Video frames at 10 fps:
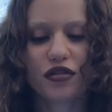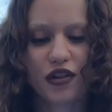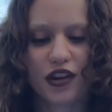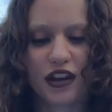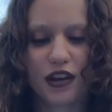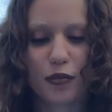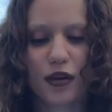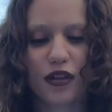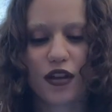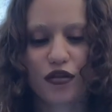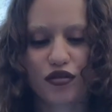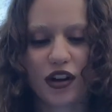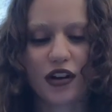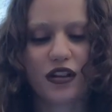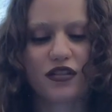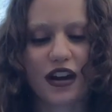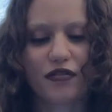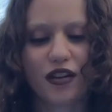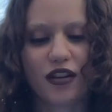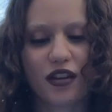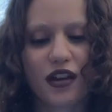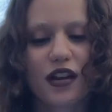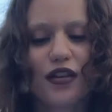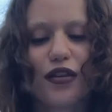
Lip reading: to keep, this shit is everything.